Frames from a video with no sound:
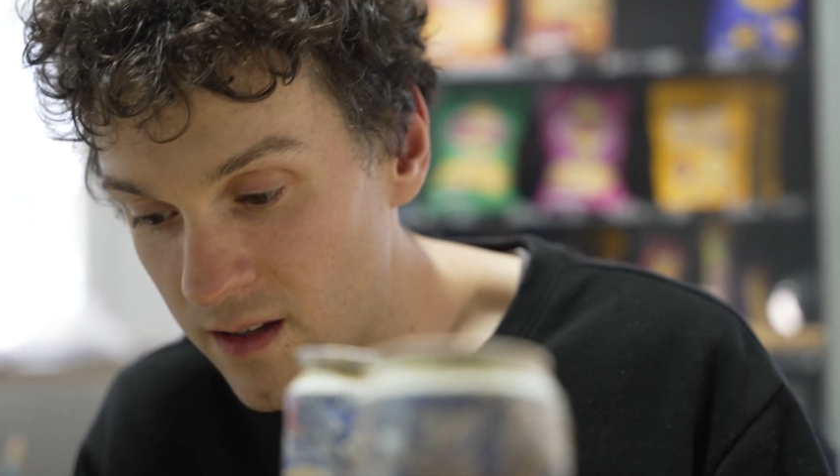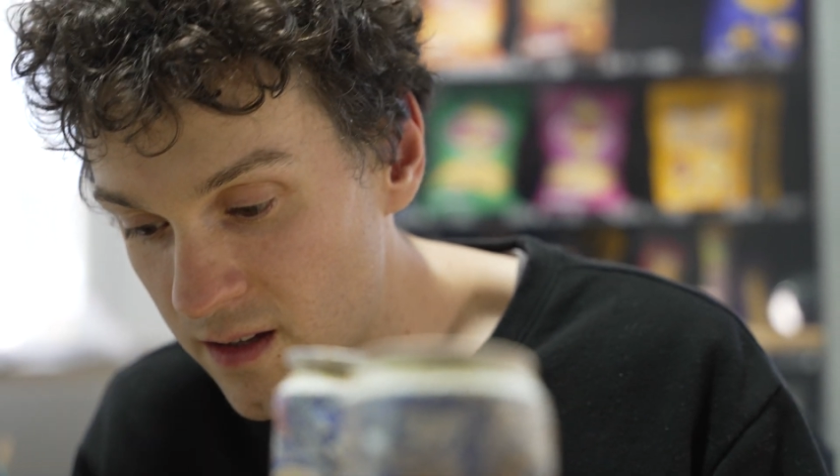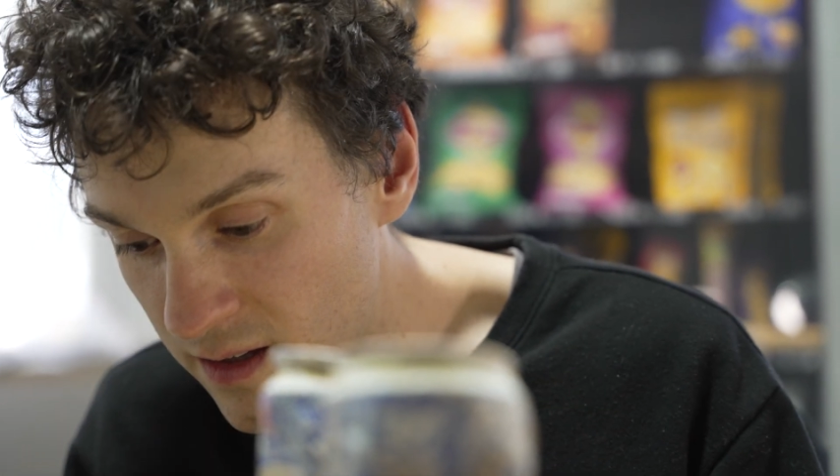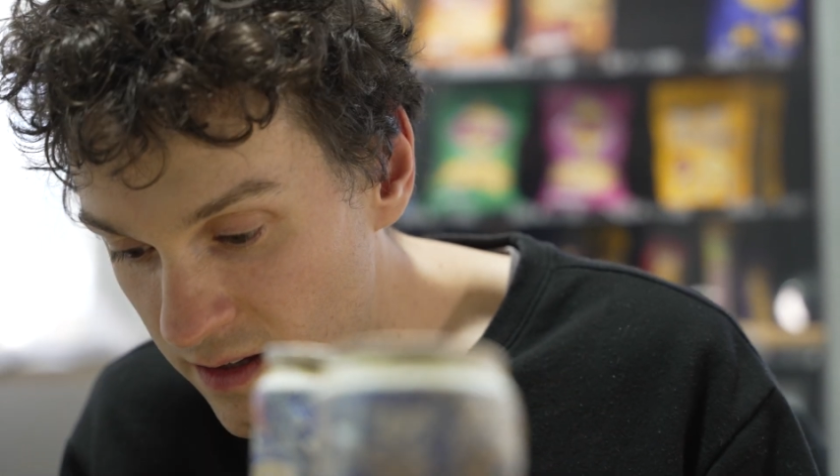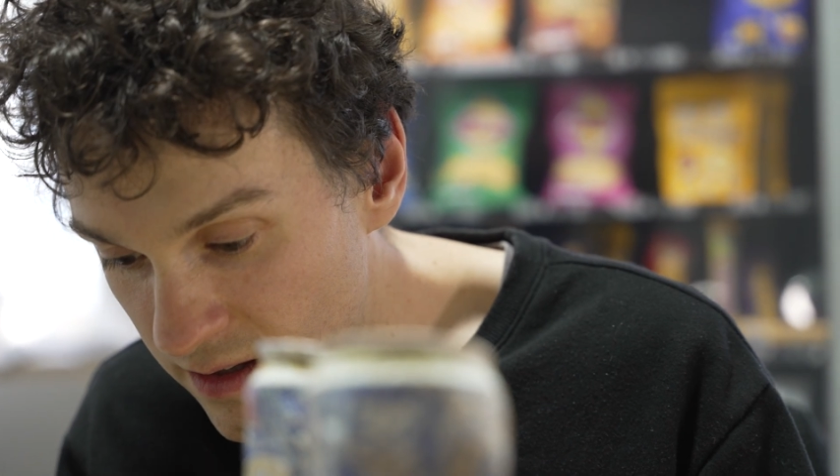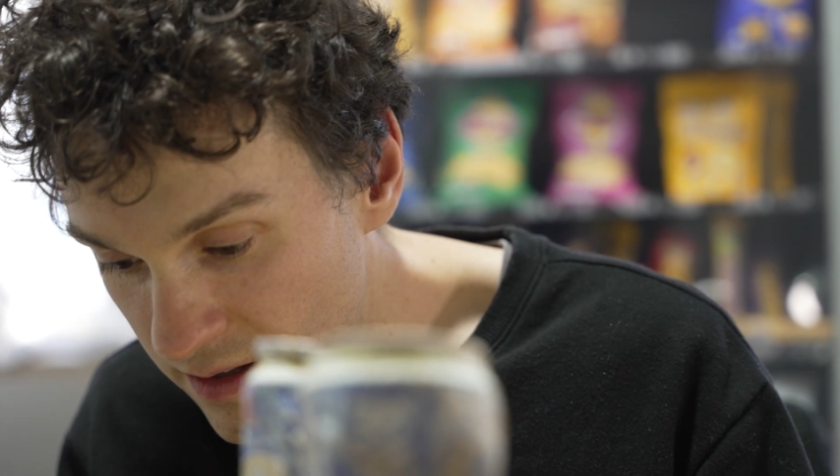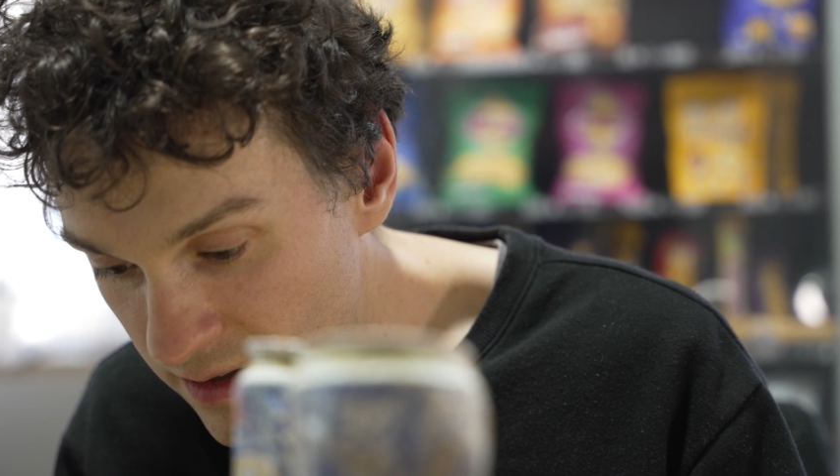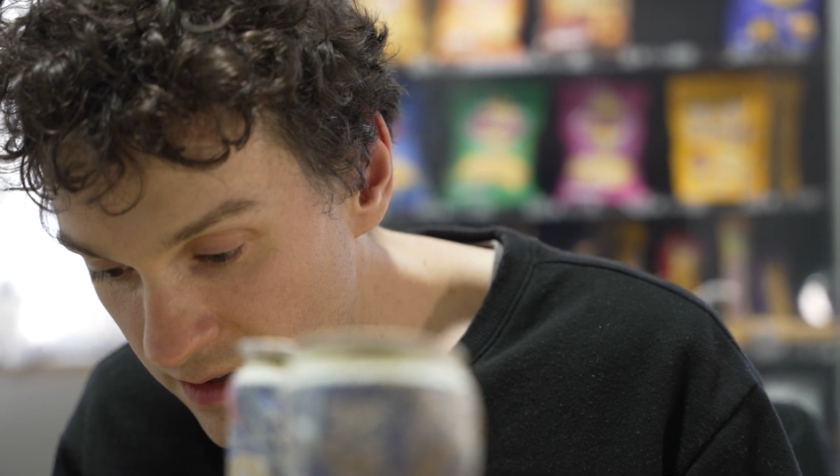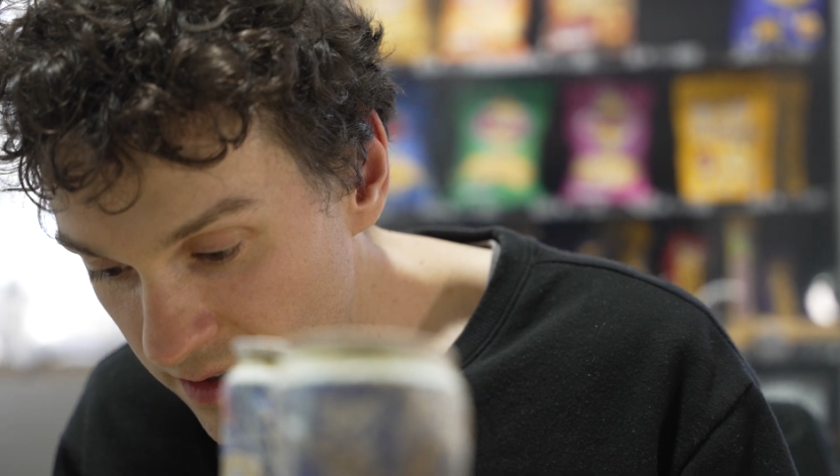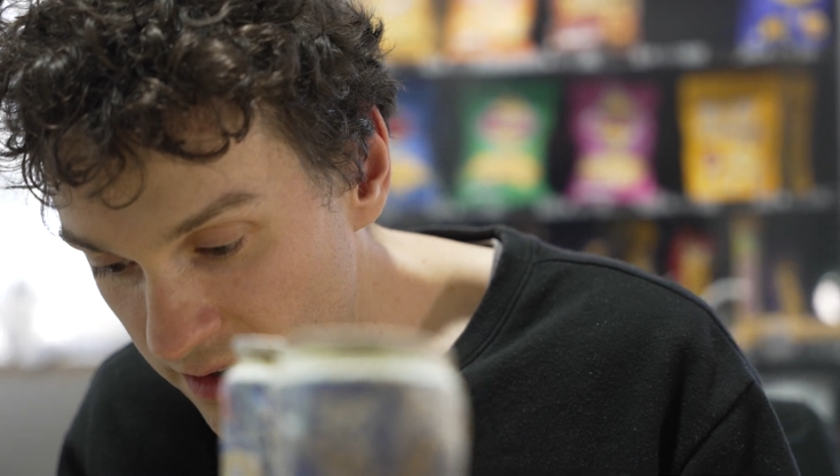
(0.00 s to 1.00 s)
normally
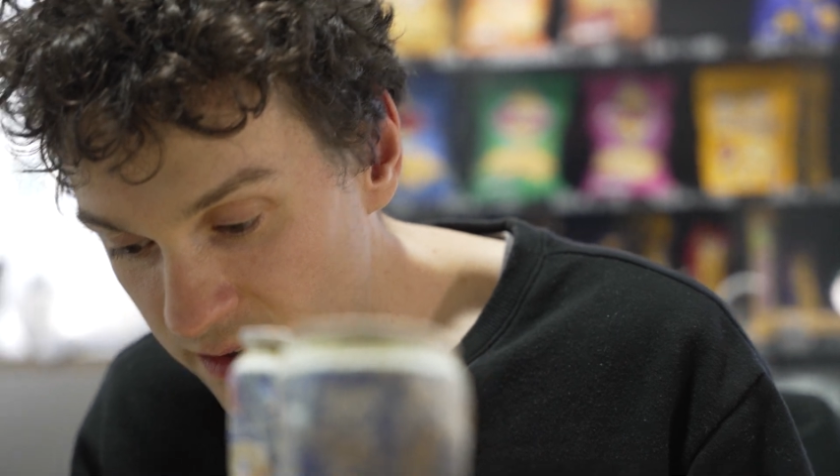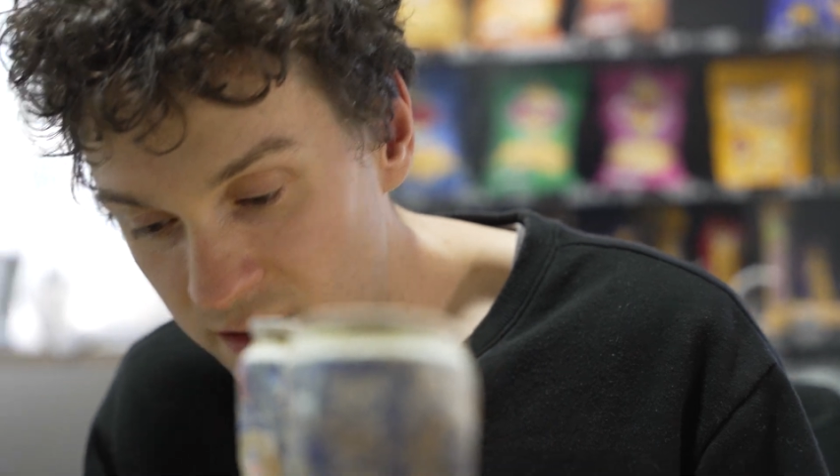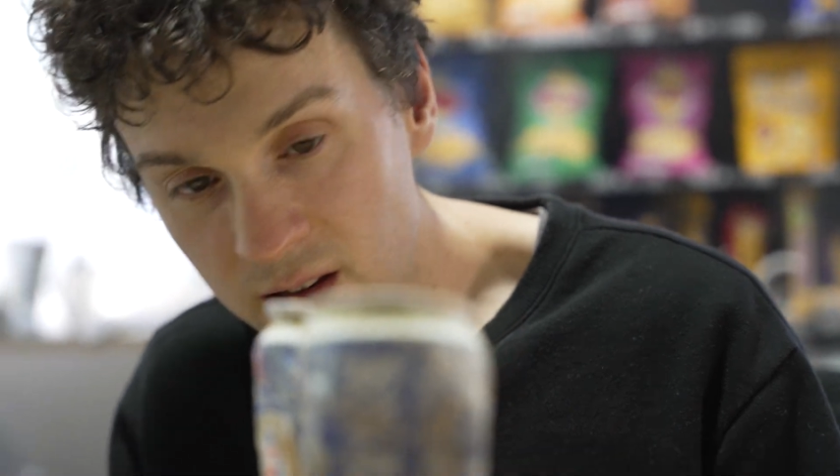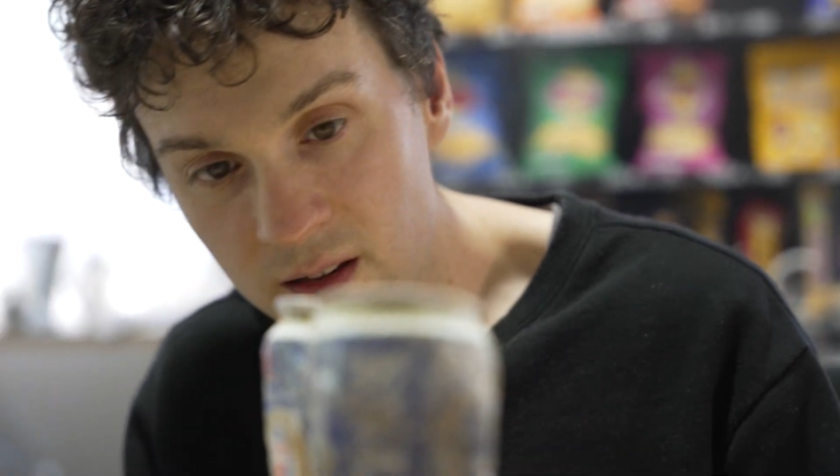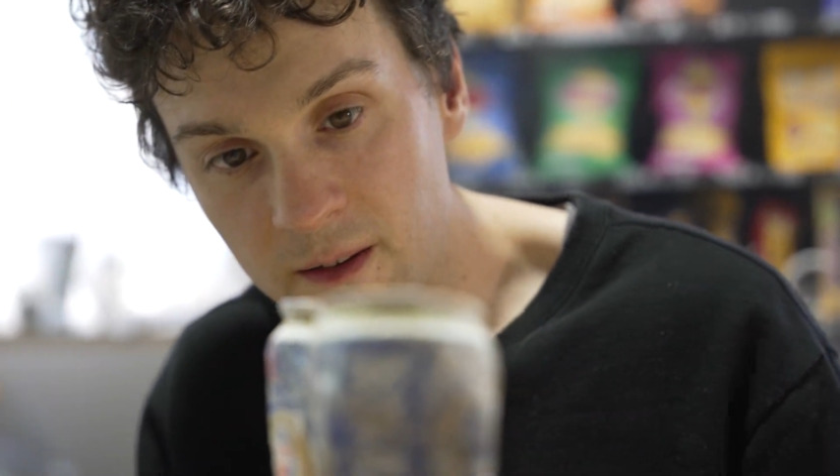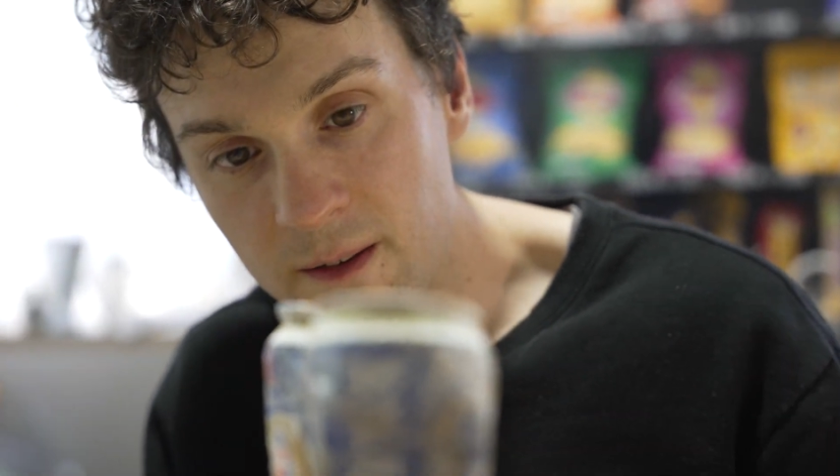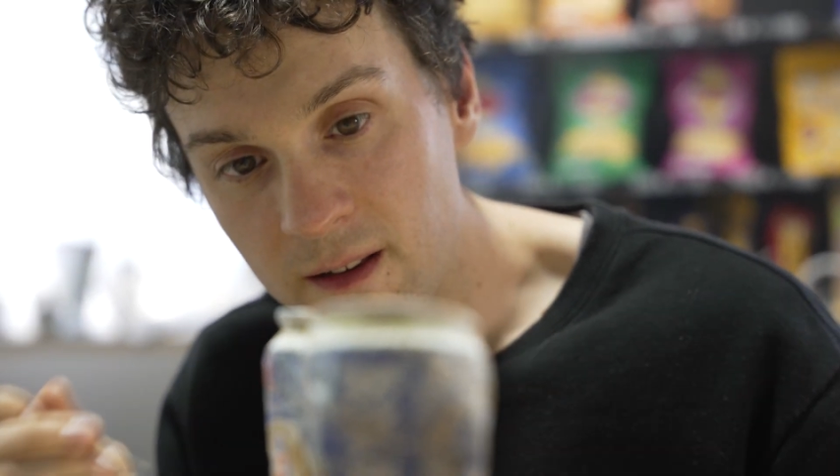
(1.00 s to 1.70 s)
something